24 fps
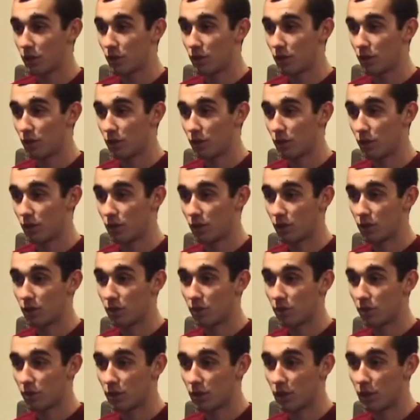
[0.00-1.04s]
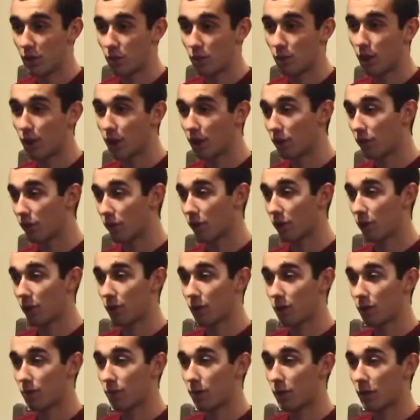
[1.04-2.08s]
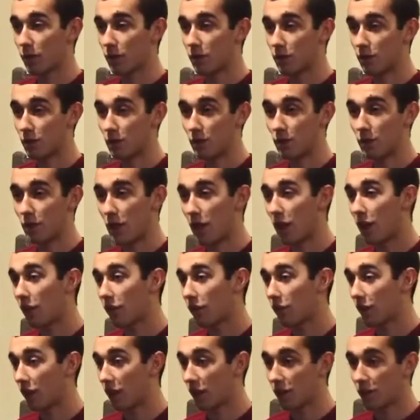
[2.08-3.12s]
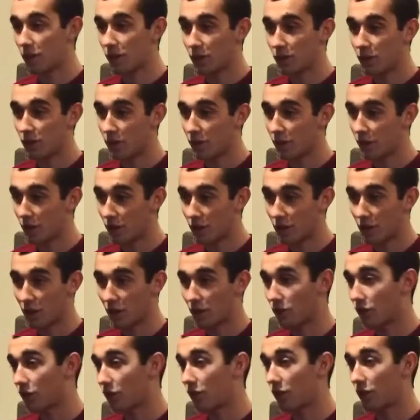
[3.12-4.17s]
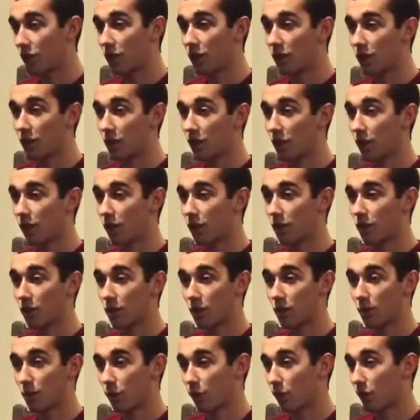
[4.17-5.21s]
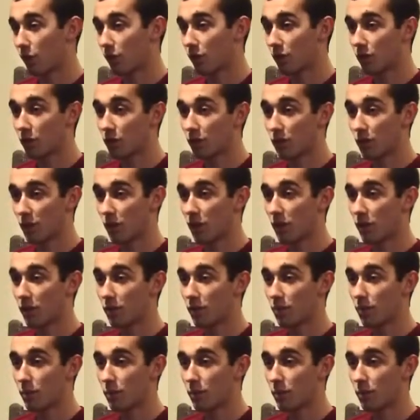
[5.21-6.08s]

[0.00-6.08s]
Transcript: you know, get ready for an inspection and have that attention to detail to your personal stuff.